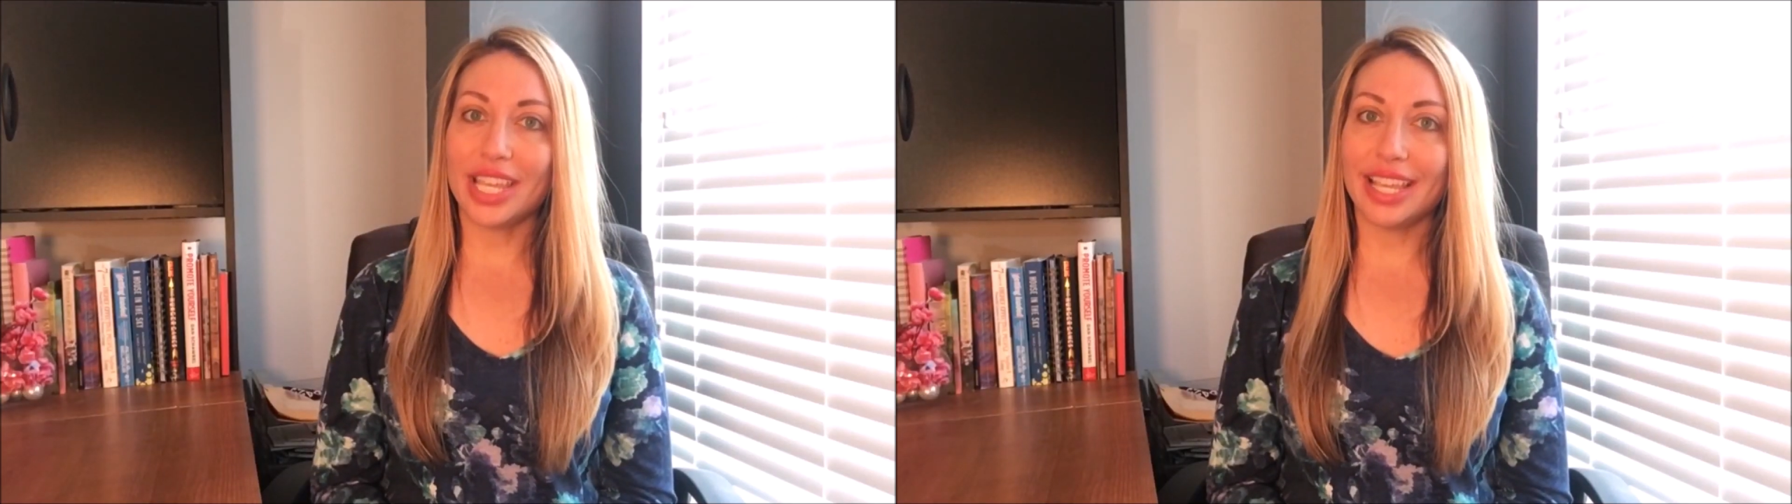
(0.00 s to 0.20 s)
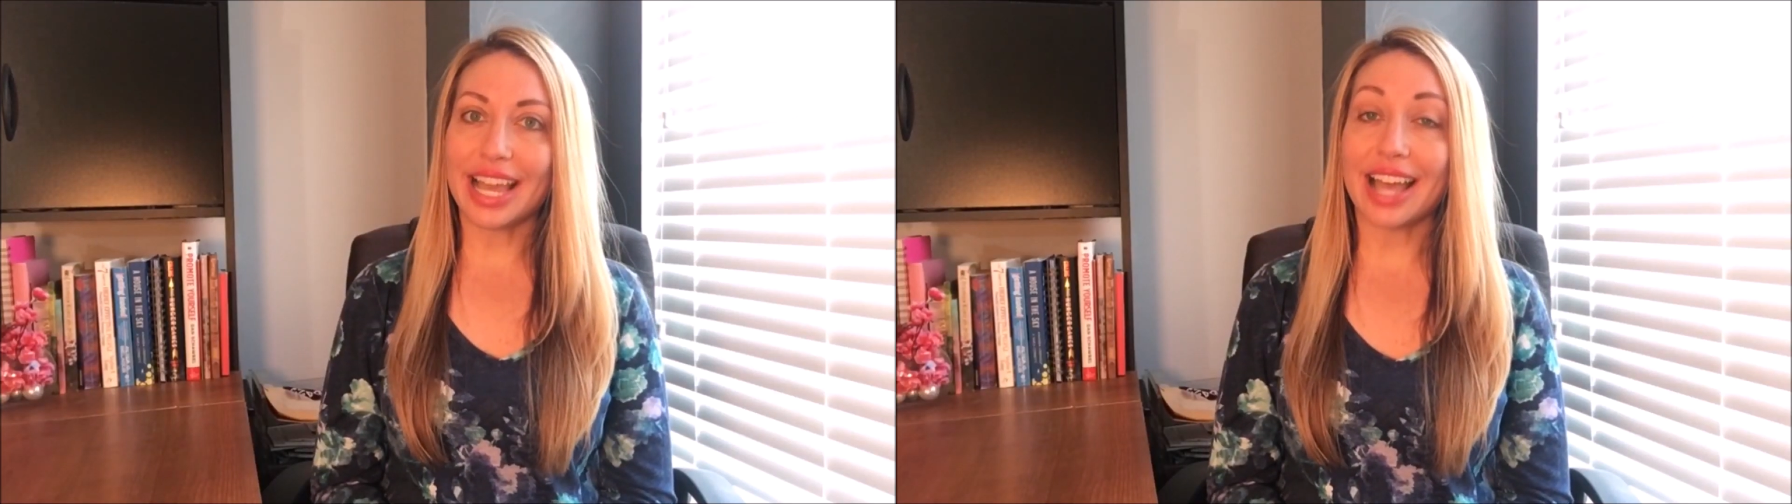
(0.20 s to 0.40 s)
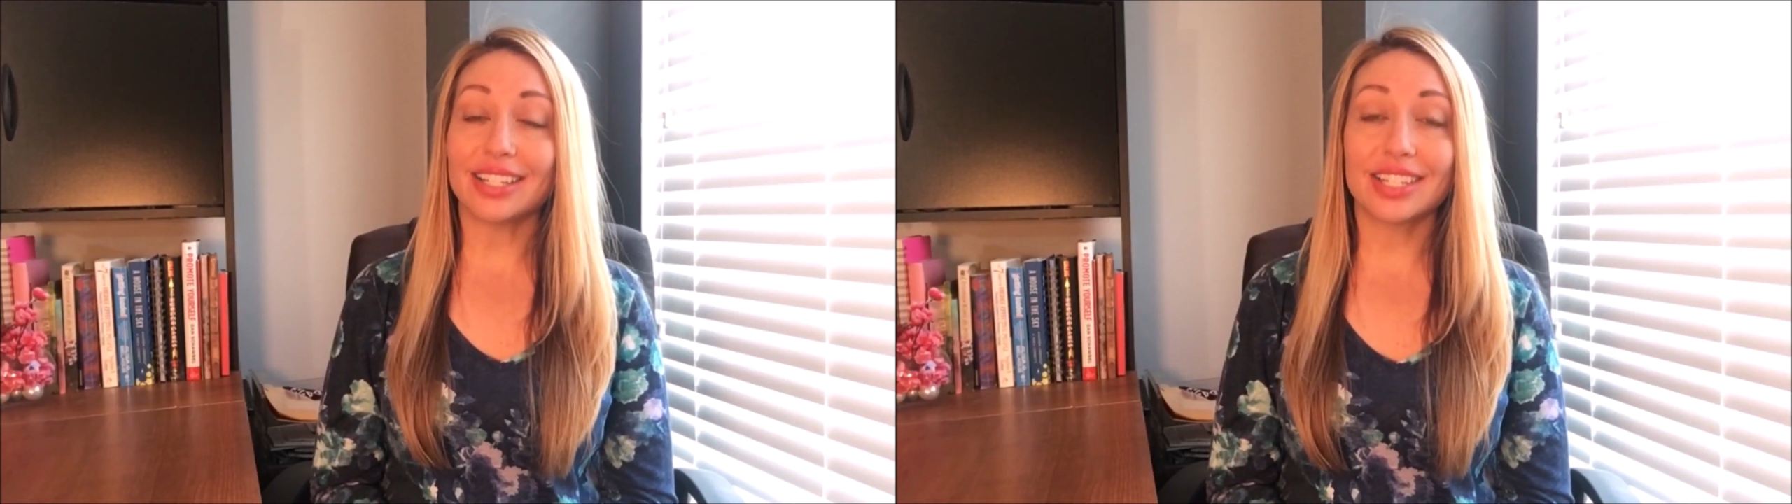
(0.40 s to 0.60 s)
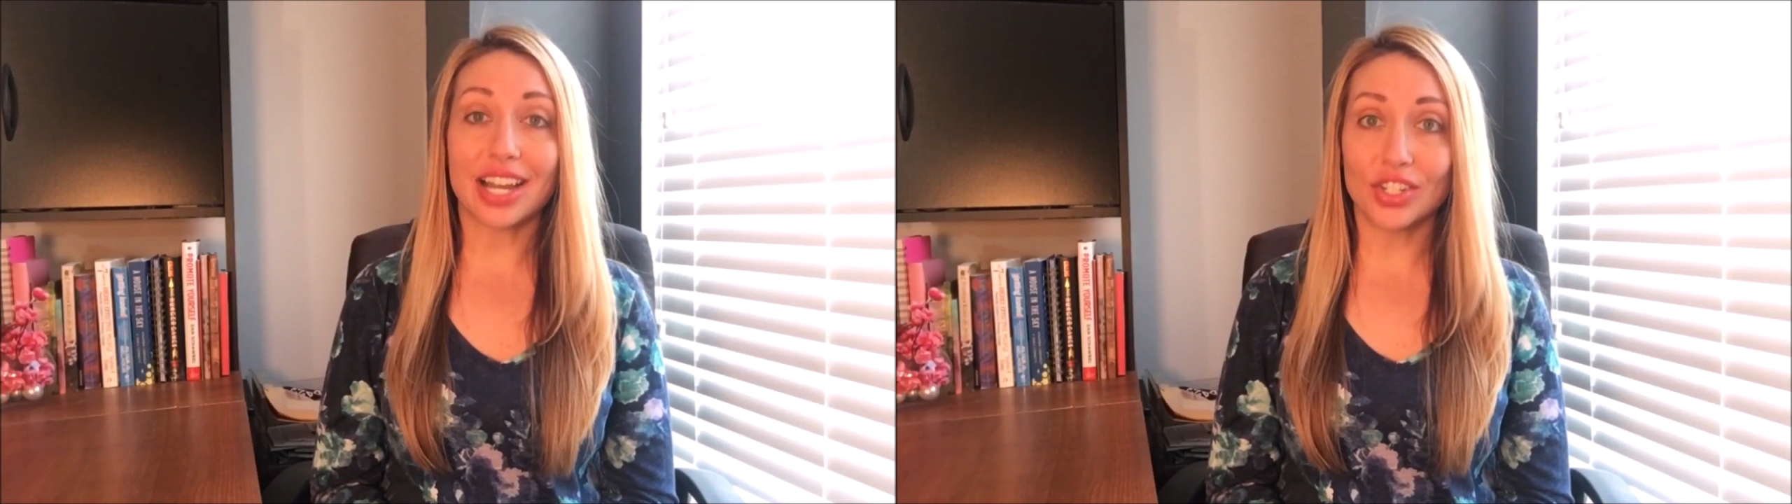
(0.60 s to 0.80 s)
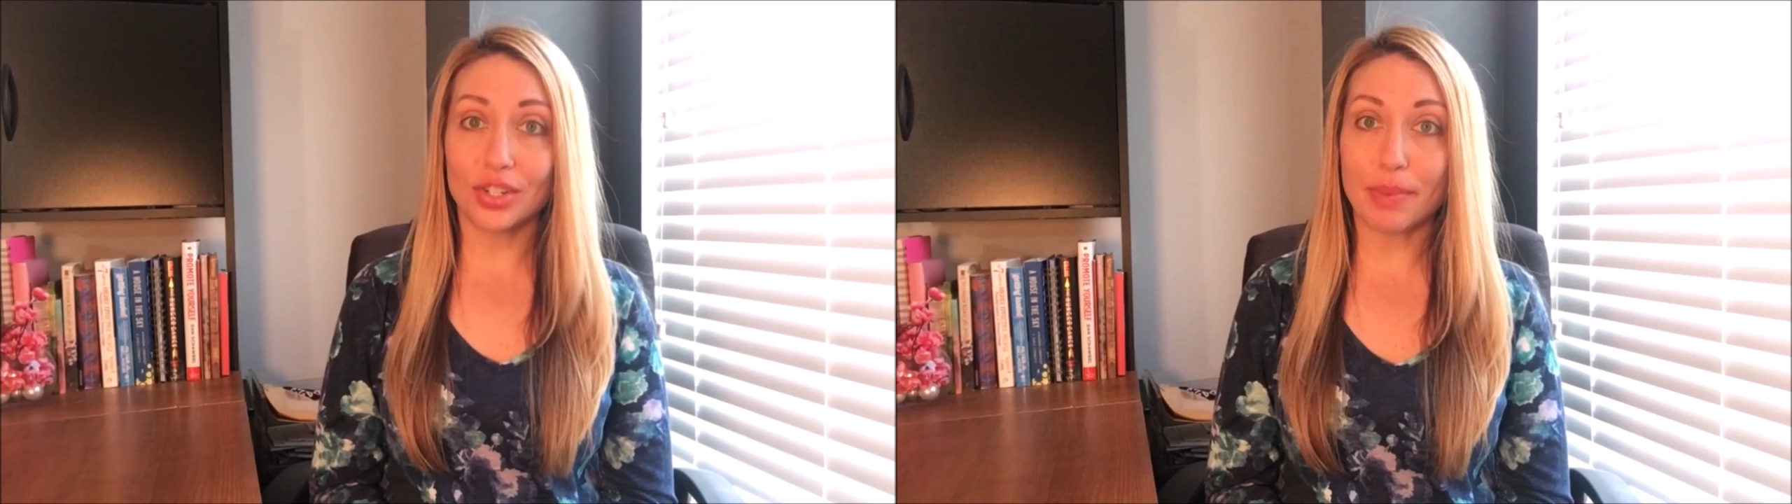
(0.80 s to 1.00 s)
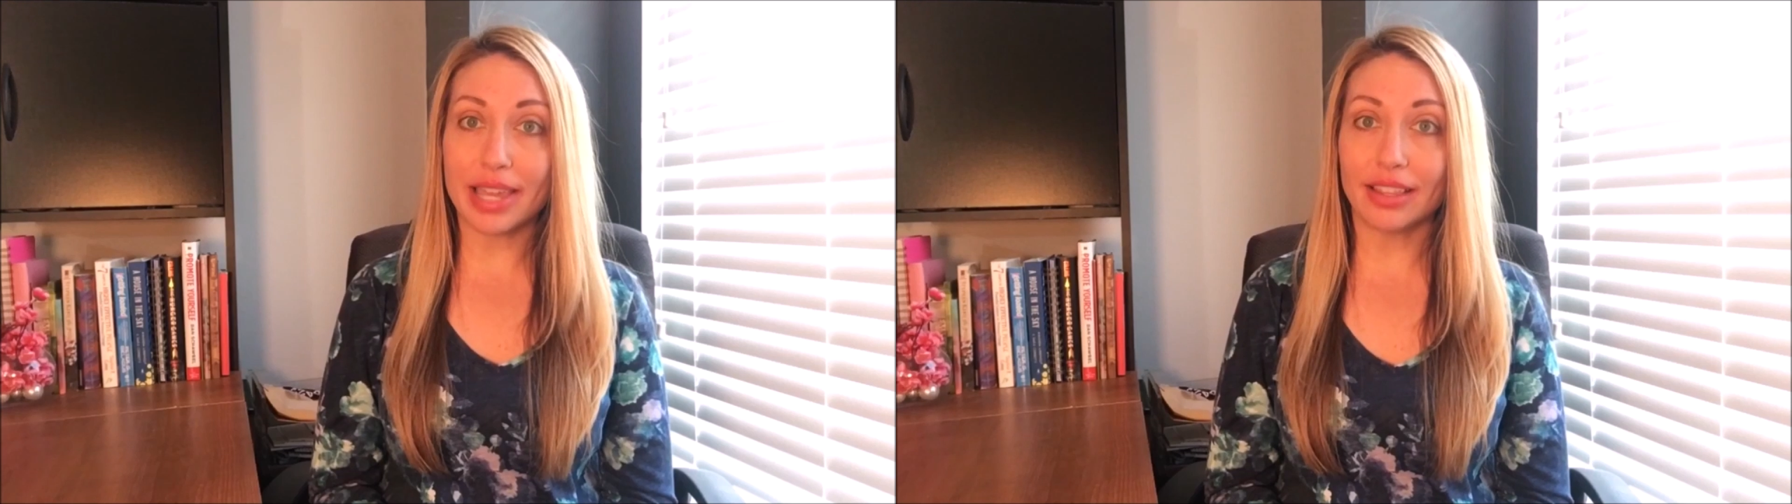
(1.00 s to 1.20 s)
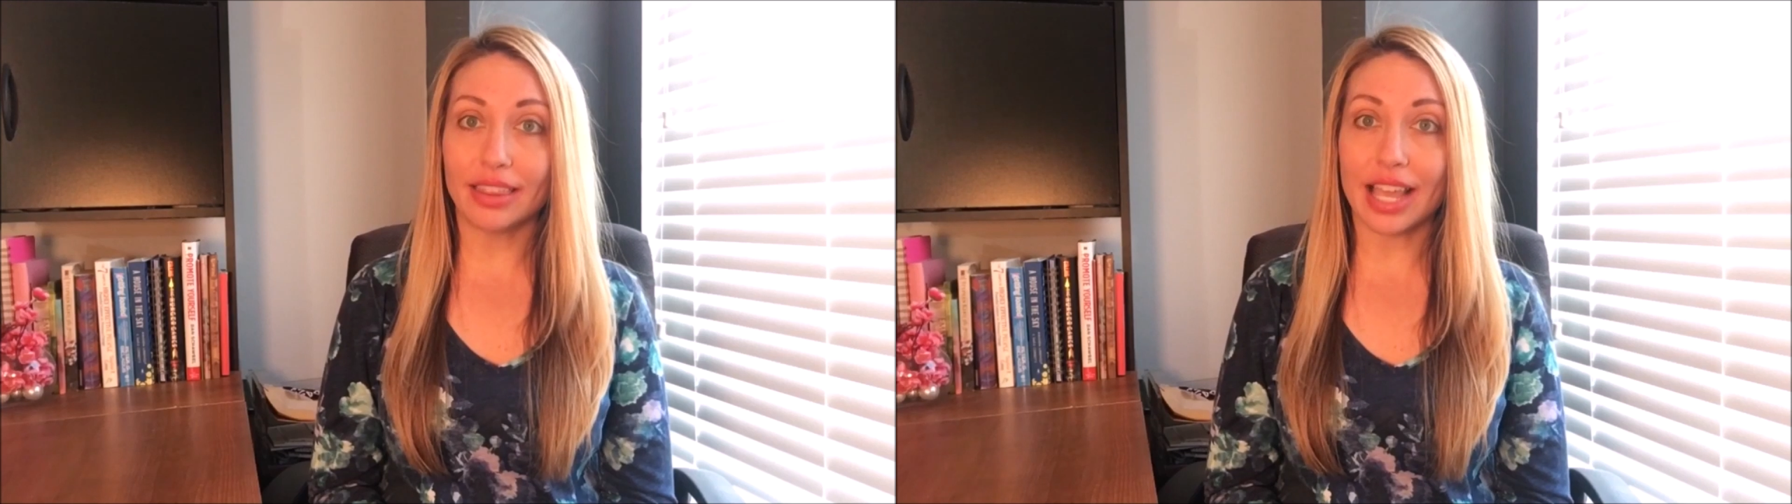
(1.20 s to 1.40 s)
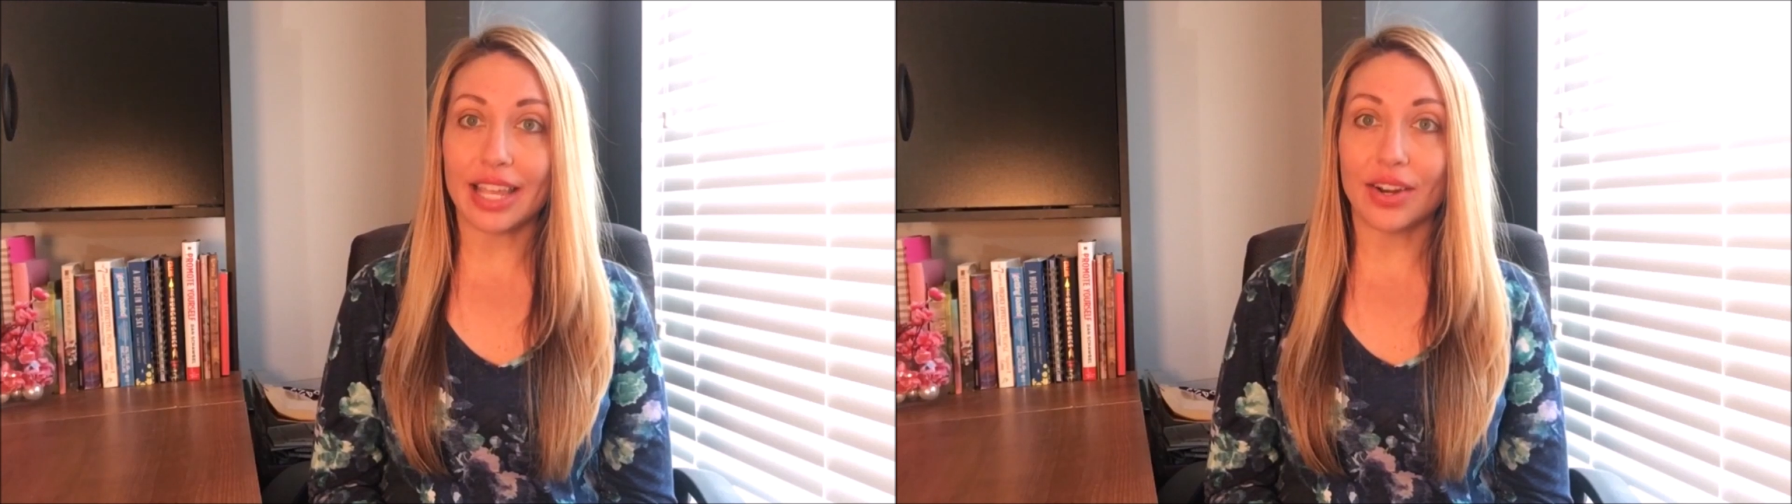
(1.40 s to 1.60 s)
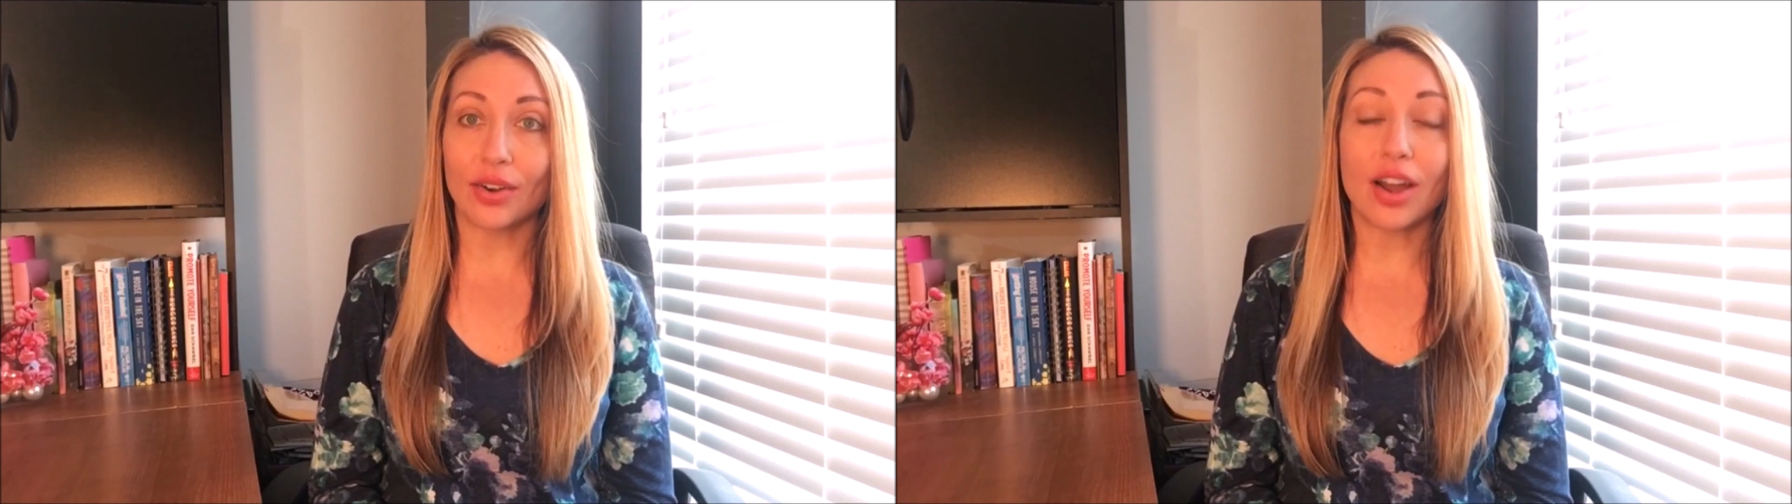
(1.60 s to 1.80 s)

So you can see your congregation